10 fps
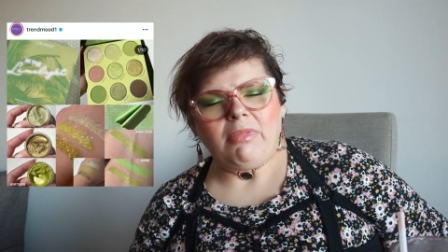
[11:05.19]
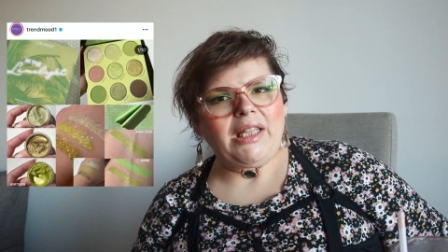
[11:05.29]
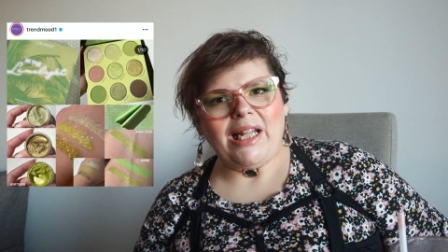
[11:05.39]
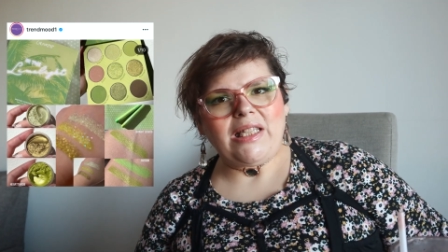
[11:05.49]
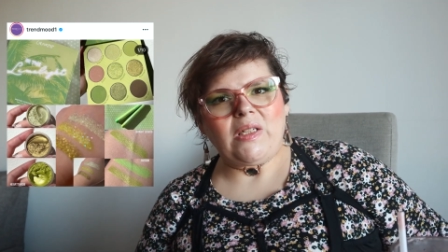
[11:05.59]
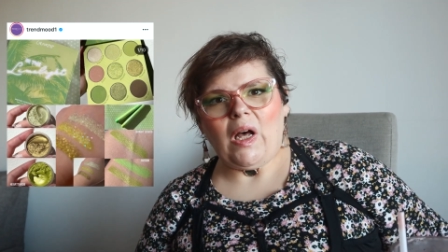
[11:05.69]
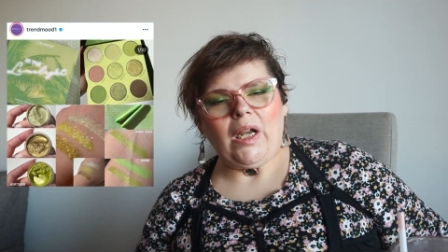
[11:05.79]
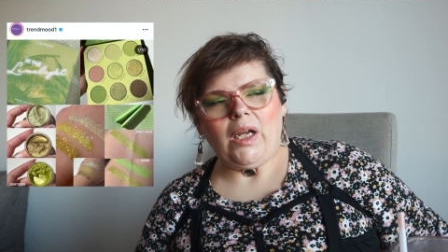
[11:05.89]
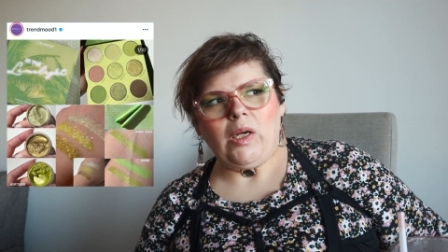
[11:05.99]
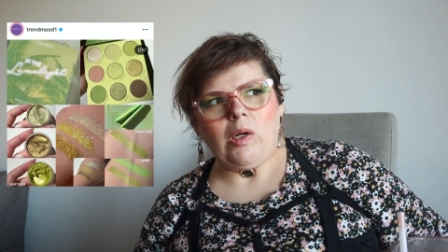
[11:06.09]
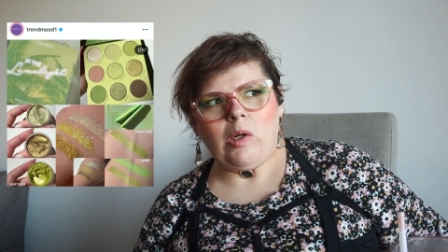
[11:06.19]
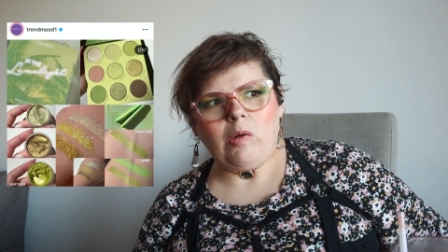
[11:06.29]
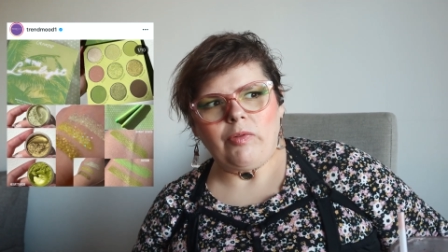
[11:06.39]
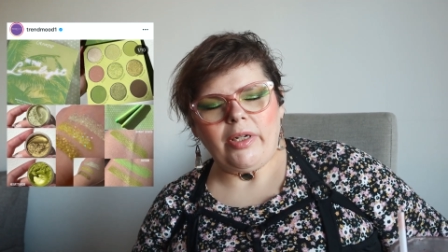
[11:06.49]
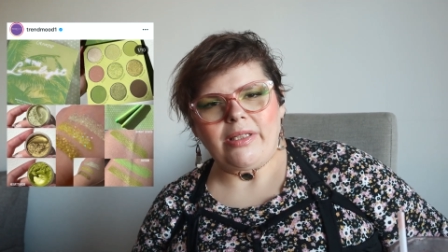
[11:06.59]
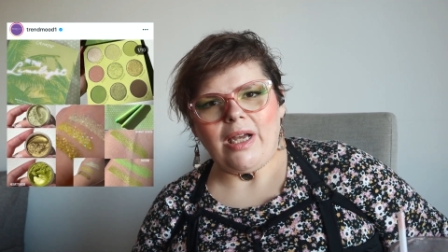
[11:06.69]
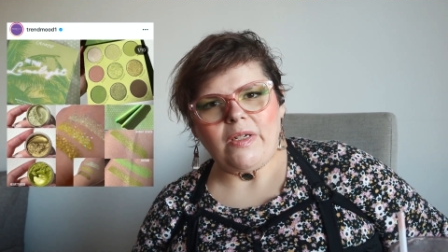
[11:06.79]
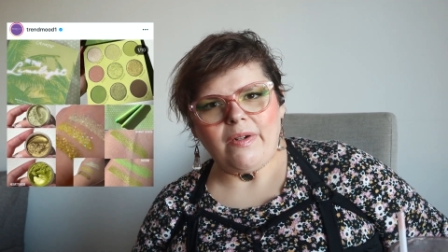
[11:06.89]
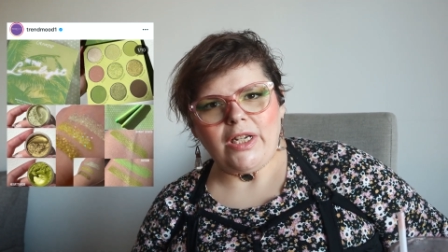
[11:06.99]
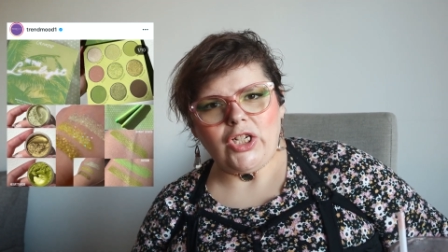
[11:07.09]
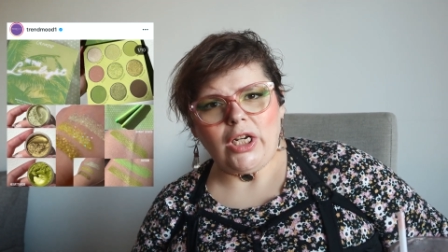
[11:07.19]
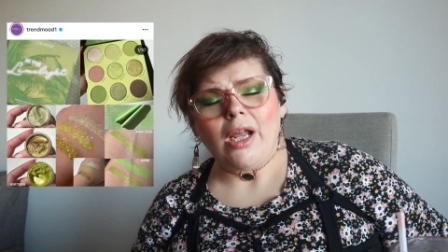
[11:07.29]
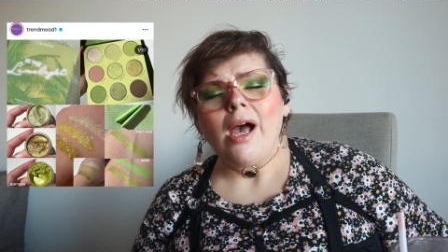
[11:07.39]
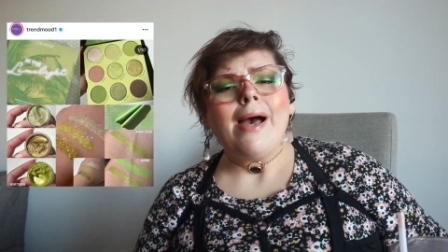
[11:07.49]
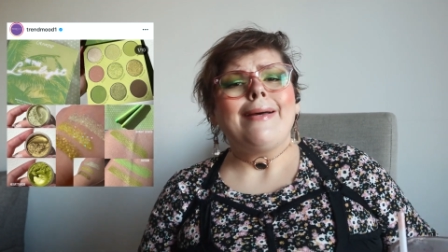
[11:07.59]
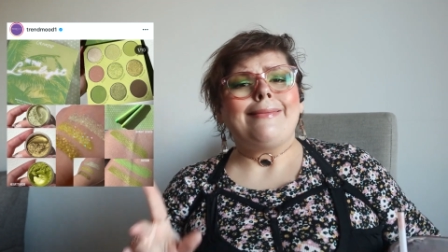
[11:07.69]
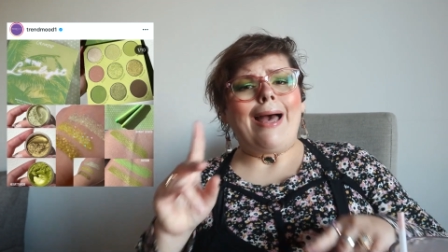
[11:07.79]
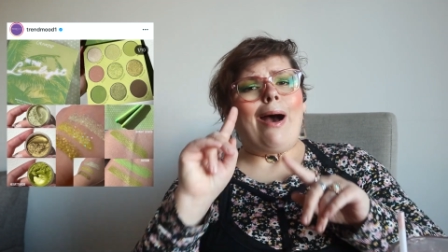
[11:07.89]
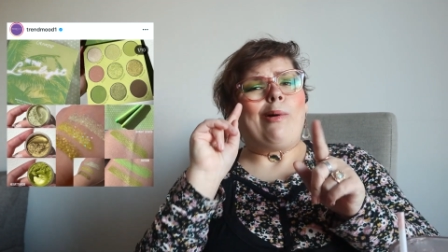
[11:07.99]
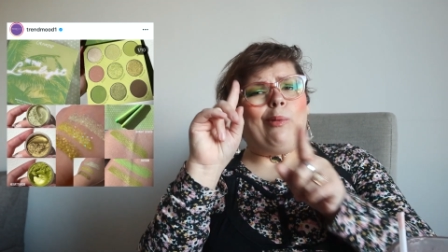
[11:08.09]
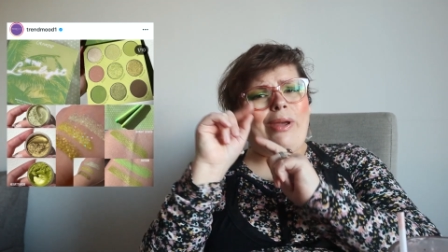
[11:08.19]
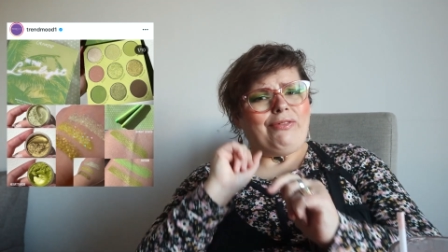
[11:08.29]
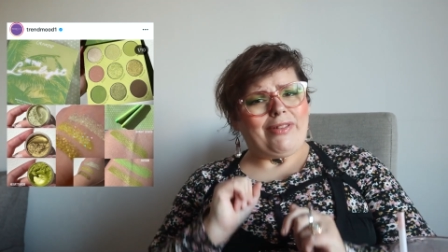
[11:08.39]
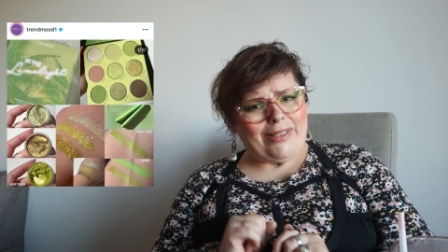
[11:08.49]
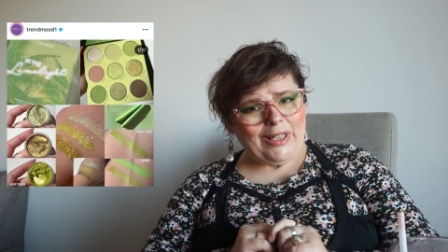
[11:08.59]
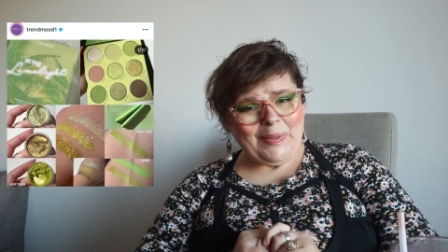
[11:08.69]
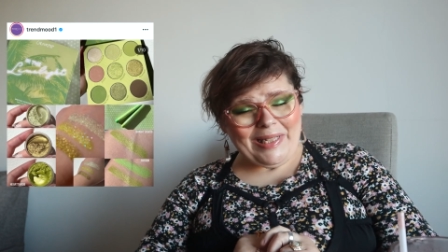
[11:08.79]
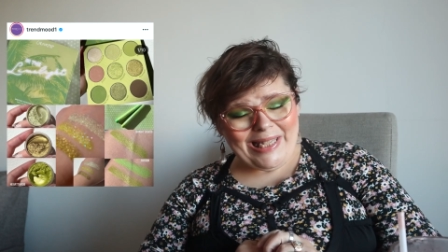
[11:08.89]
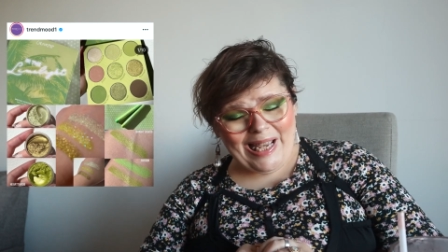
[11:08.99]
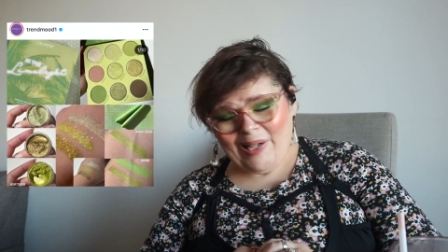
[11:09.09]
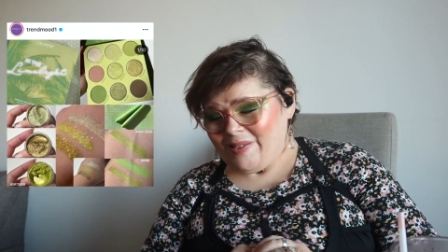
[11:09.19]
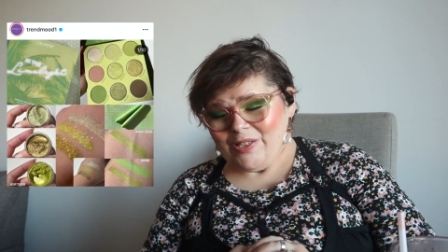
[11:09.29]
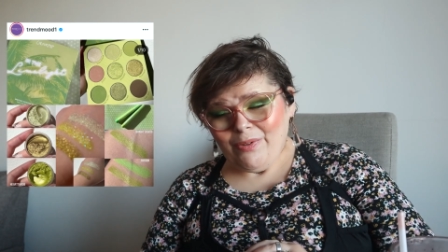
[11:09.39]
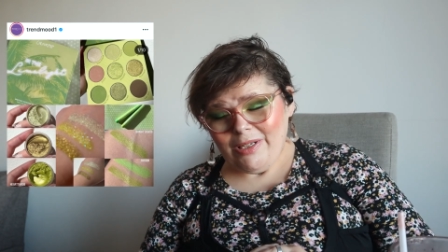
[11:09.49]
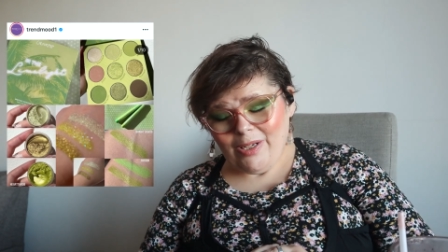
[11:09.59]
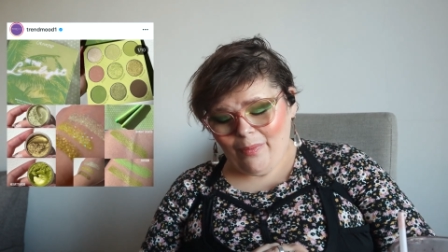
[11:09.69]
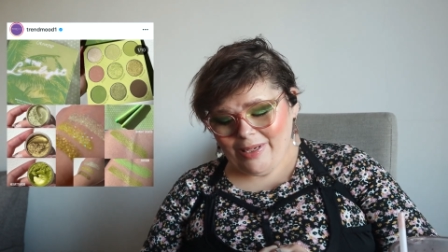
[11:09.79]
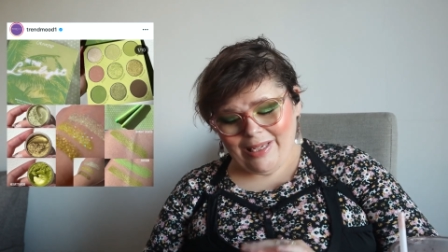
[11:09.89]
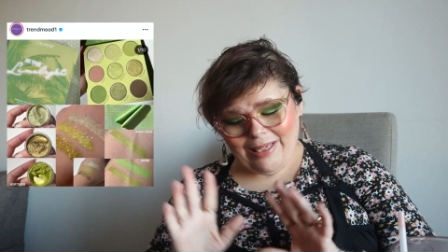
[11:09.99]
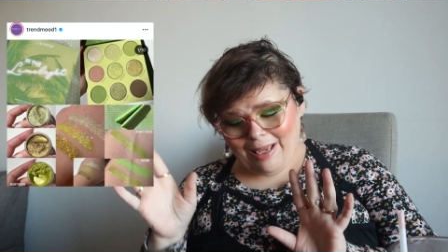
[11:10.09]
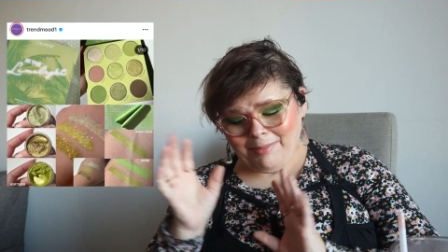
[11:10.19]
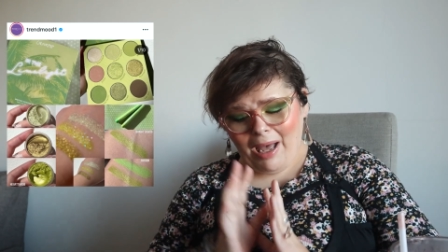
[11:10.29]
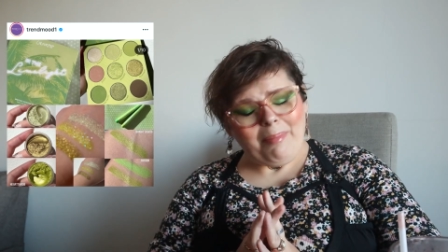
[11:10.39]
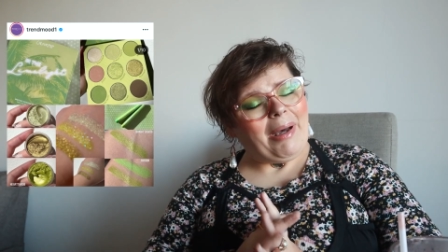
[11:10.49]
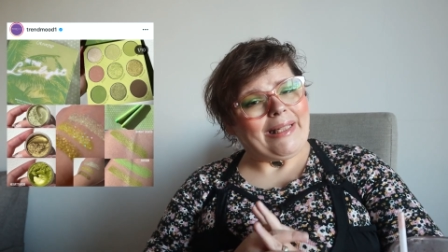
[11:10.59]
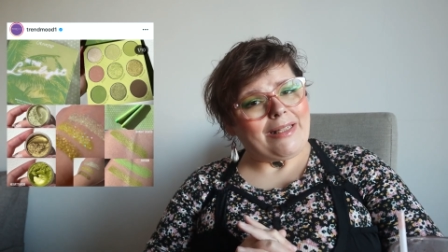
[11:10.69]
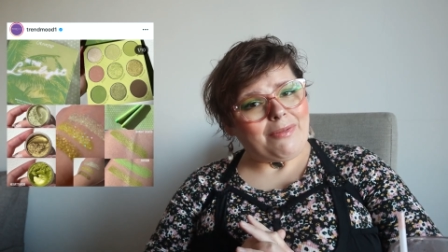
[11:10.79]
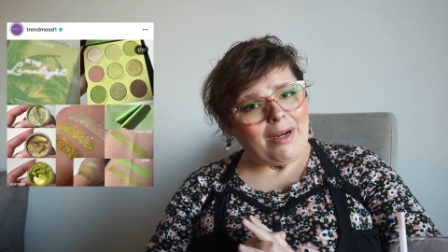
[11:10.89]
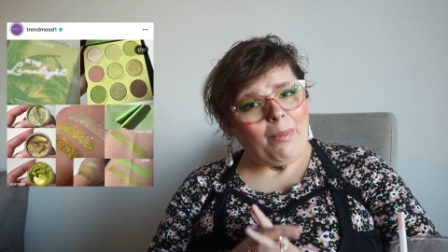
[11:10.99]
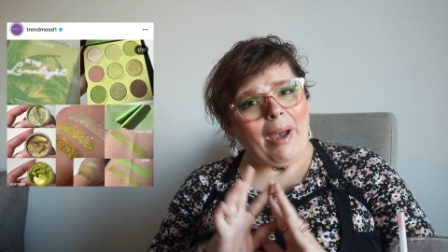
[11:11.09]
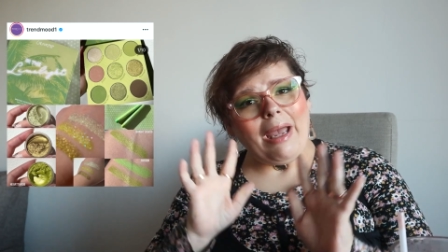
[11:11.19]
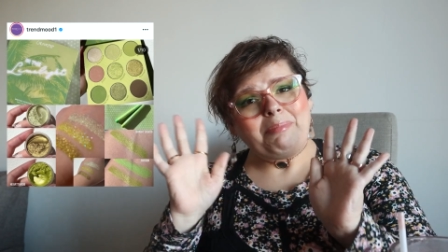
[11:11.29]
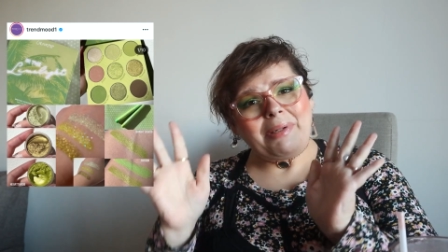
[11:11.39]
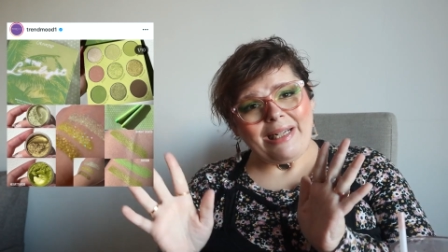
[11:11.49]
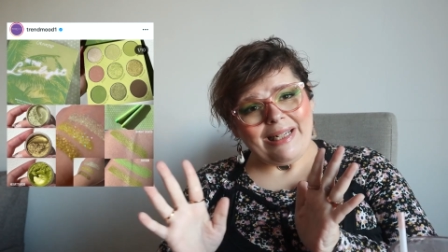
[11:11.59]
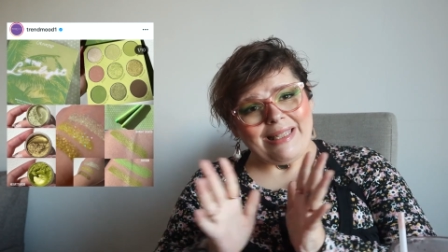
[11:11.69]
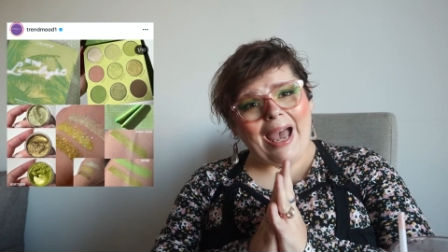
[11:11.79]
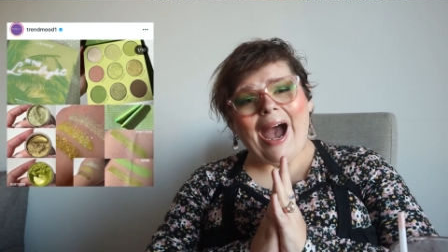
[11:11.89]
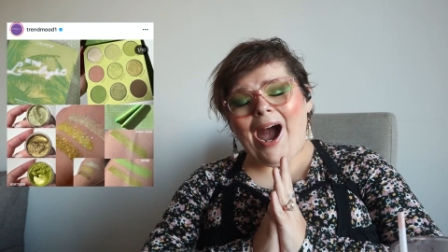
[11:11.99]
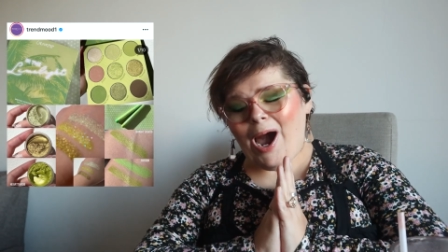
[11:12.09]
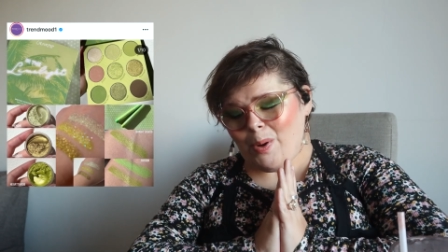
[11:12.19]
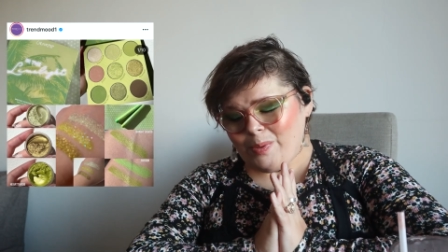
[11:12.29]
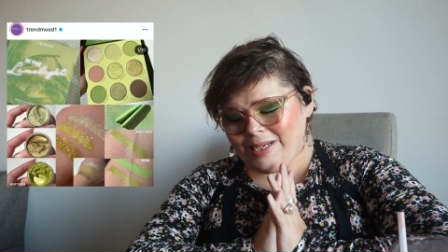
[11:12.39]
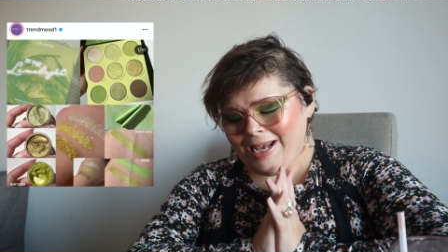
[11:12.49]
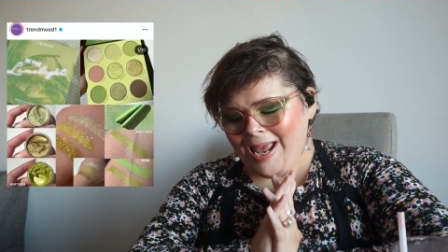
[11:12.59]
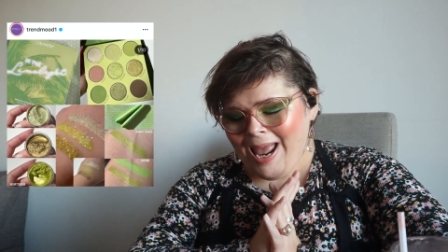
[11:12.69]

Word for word: And that's not an over-exaggeration. Now, wait for this to go on sale, as Teresa always says. I'm not buying this right away, but it is out.